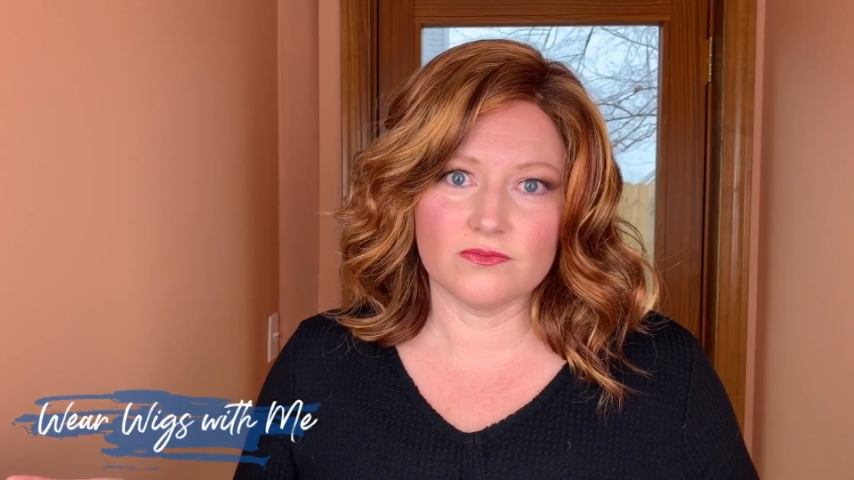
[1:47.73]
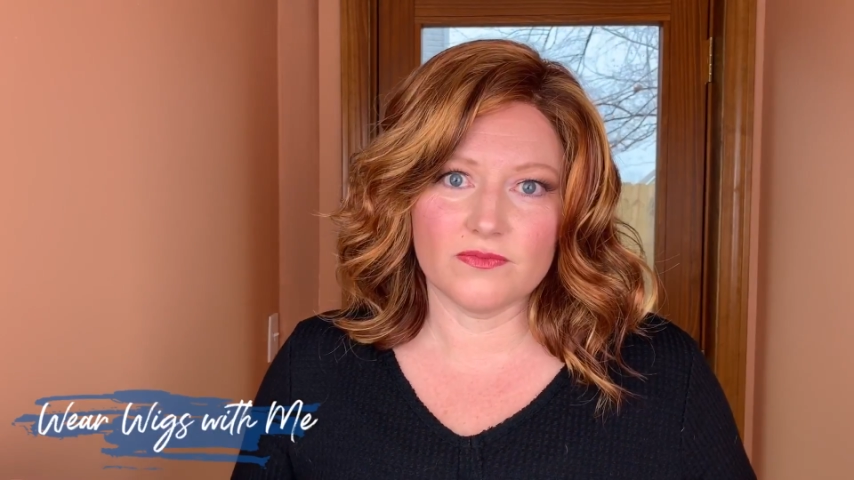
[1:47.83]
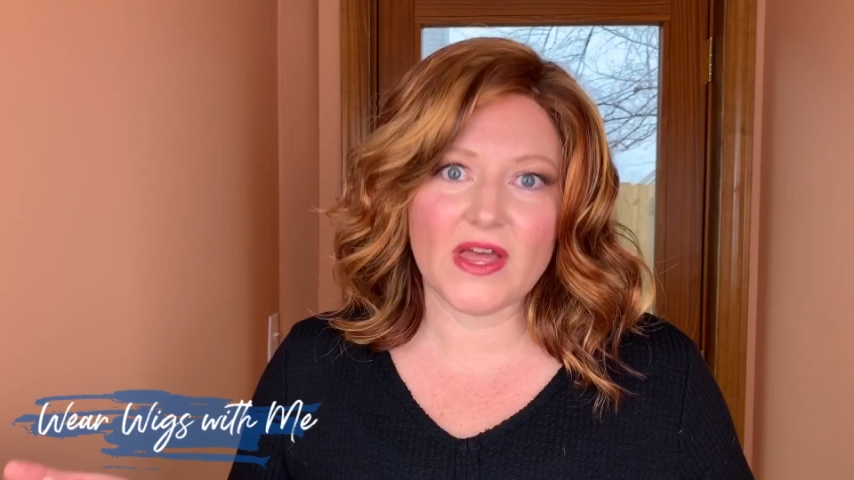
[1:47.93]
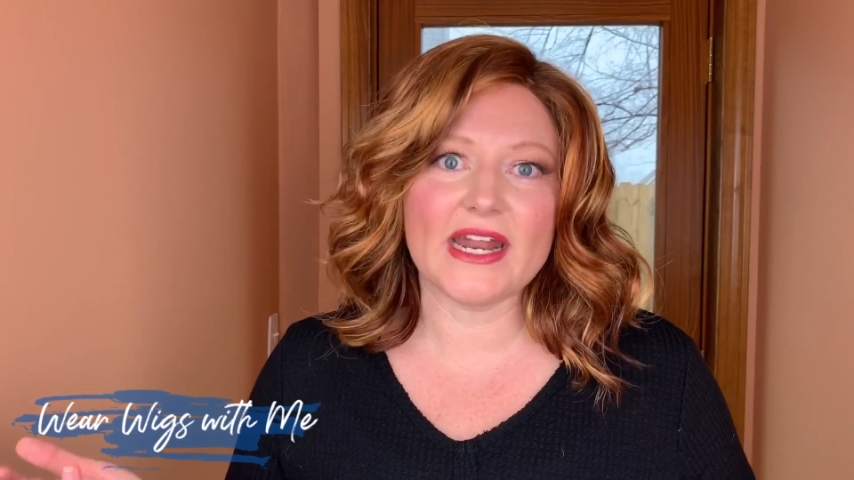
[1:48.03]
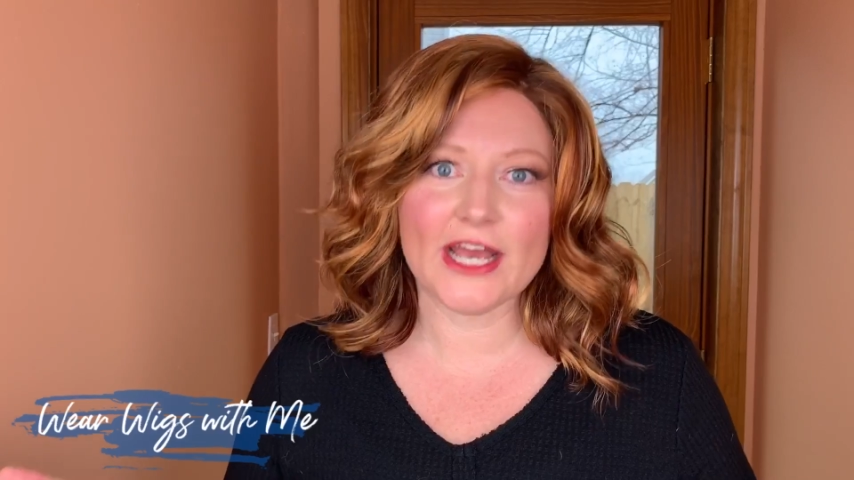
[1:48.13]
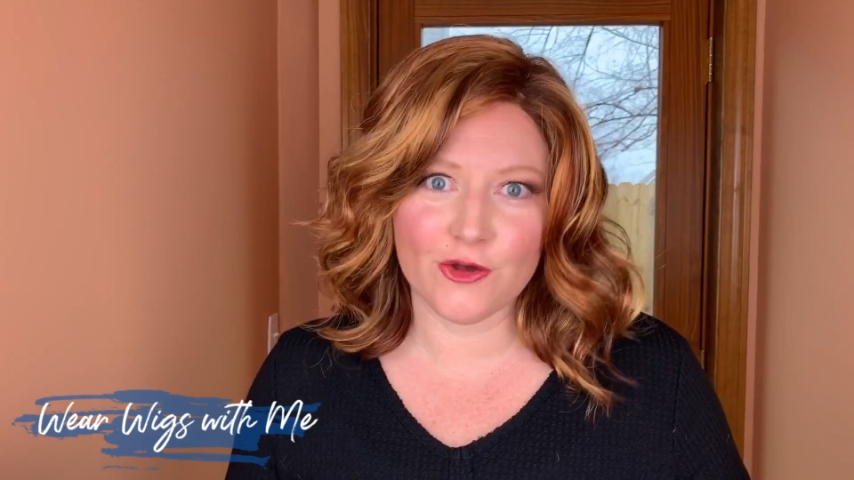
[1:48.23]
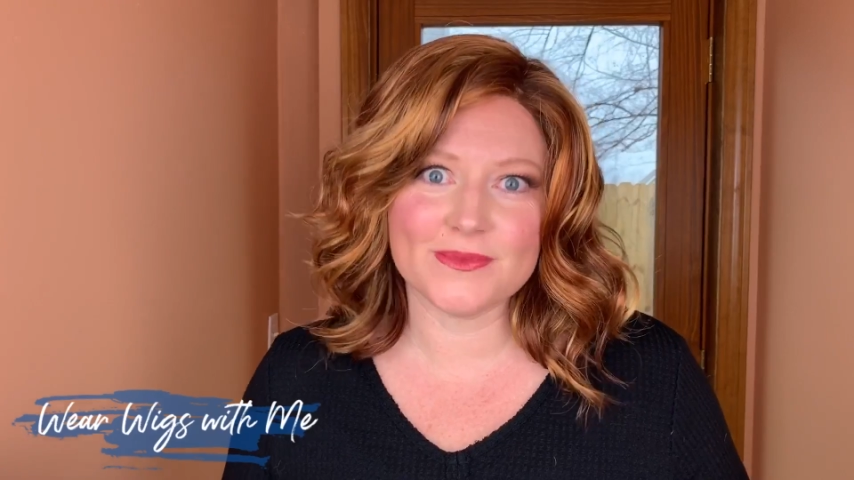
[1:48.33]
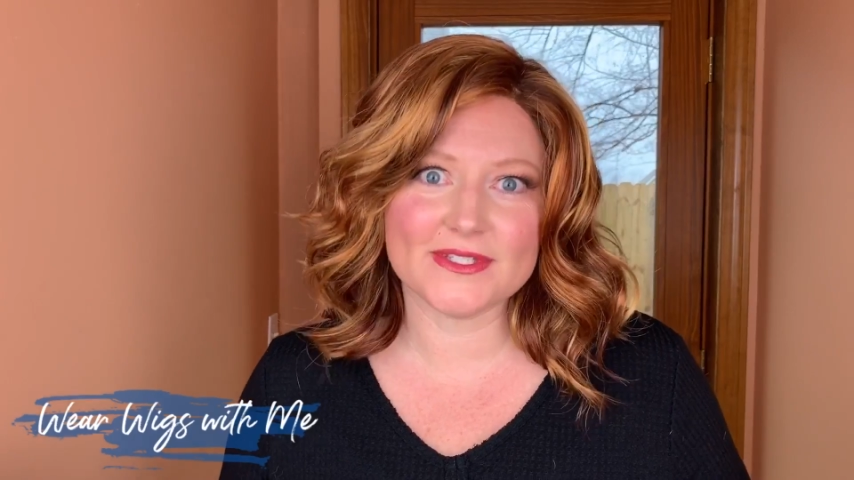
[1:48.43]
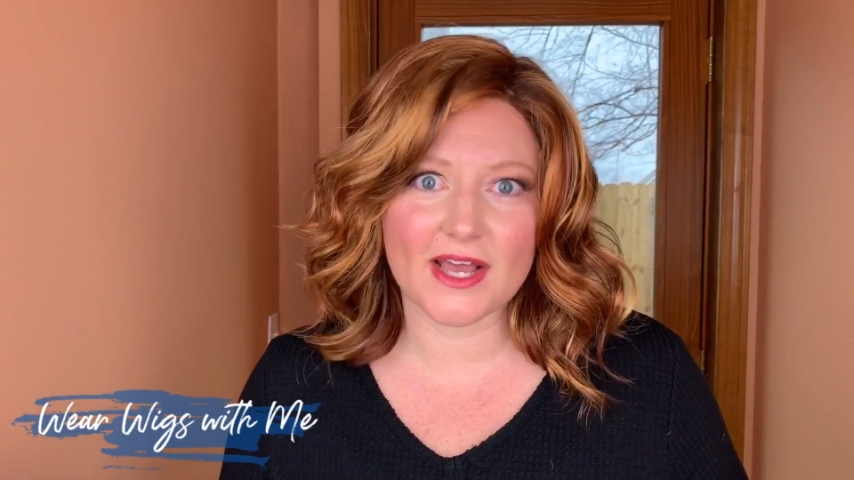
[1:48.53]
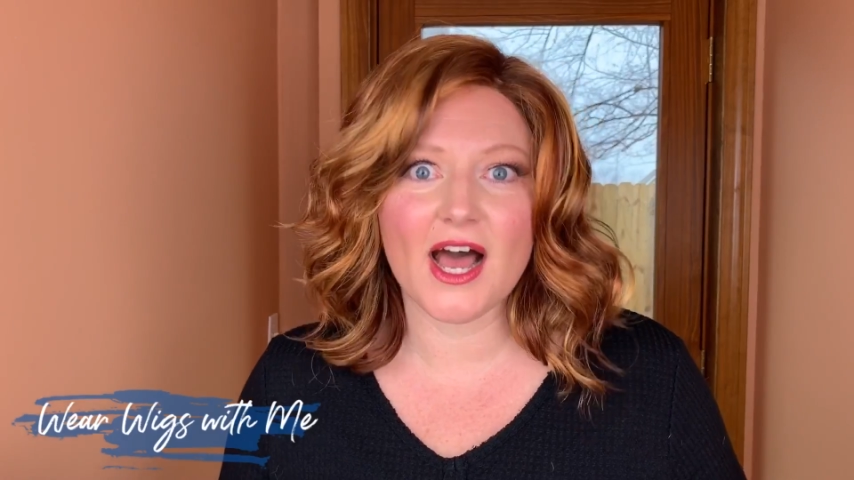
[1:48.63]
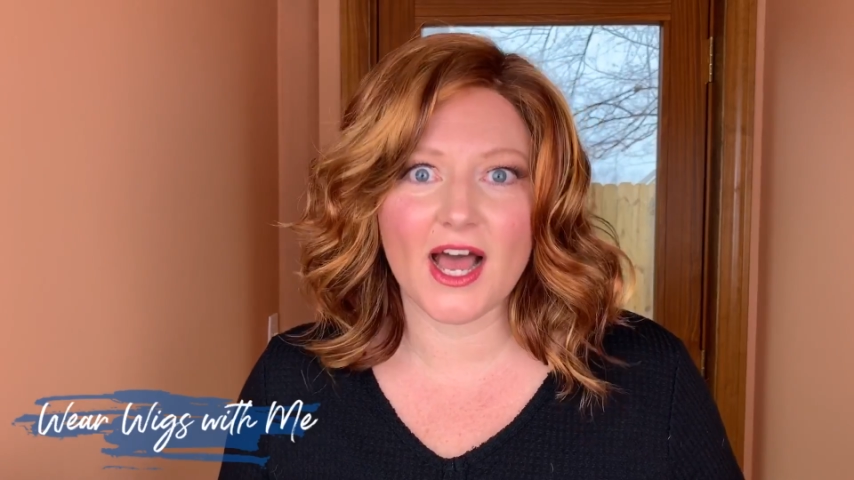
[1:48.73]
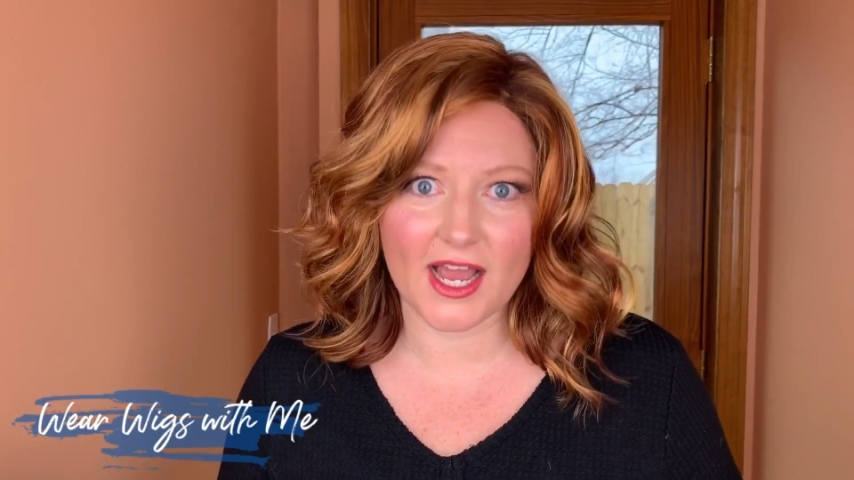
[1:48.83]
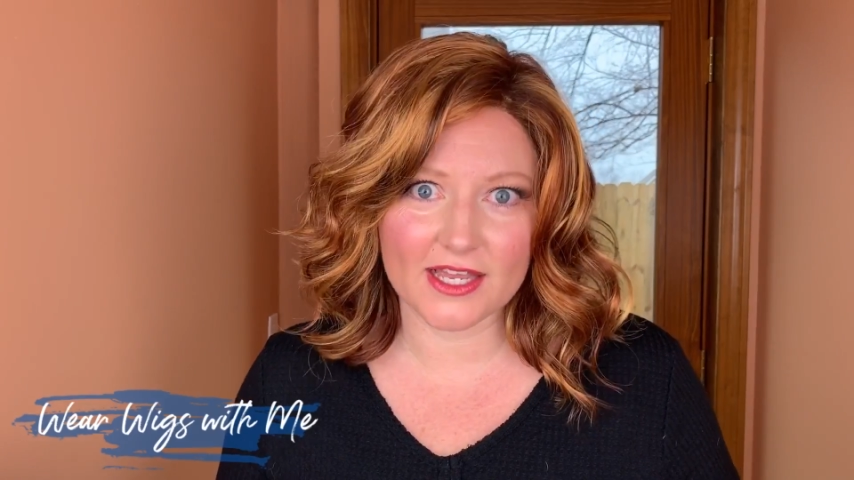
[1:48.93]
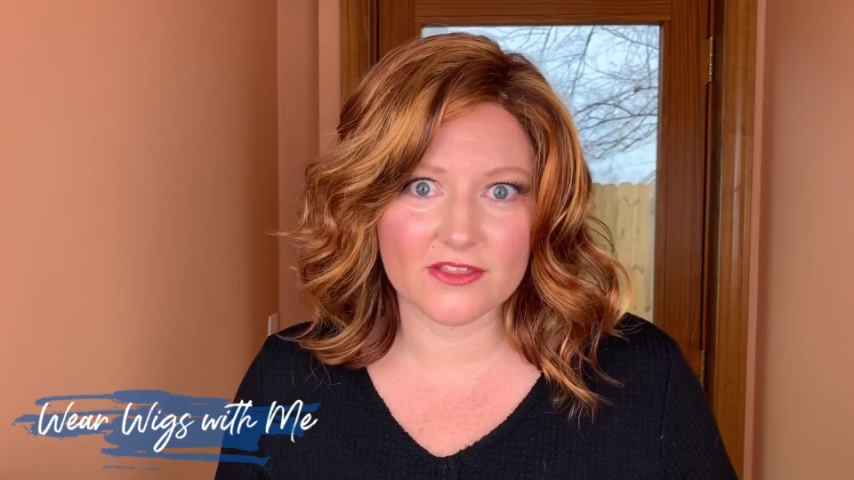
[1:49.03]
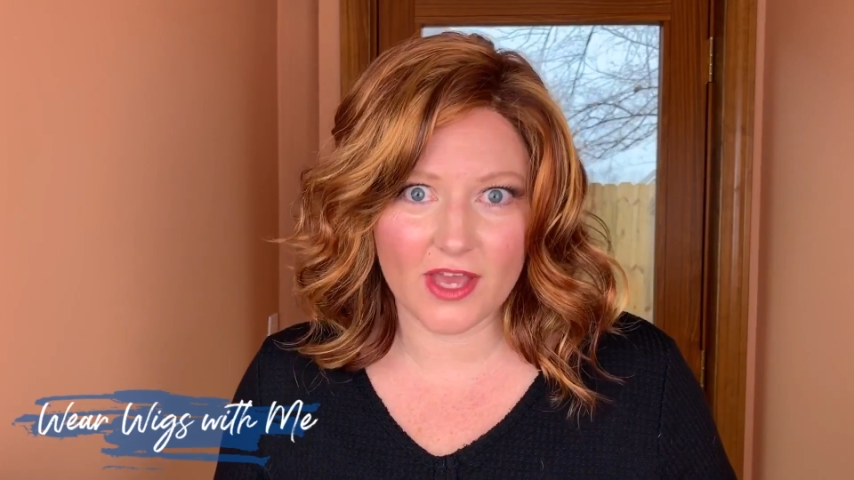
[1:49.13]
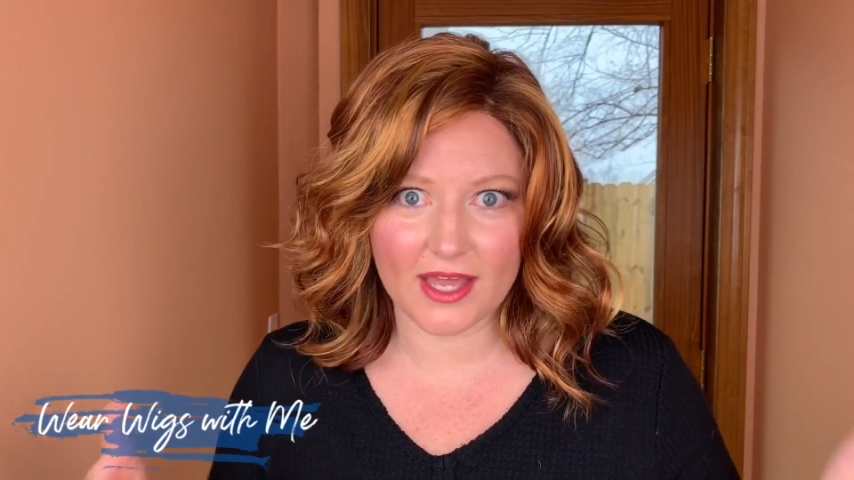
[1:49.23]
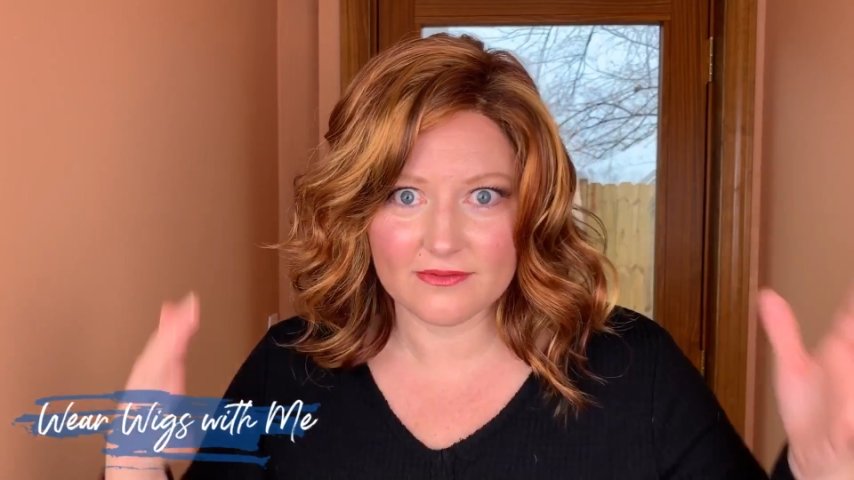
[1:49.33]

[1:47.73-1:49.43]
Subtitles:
That helps hide